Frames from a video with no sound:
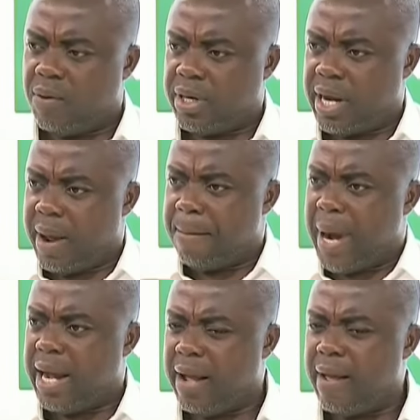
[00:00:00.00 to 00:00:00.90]
our
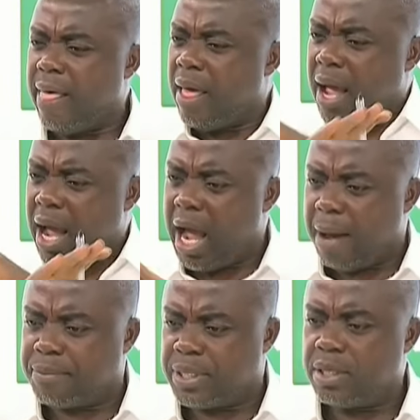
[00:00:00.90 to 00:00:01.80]
DMI,
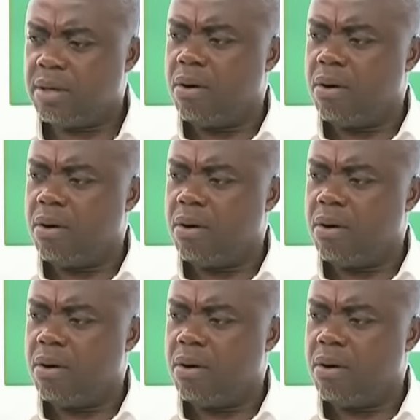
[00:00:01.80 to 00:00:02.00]
apt,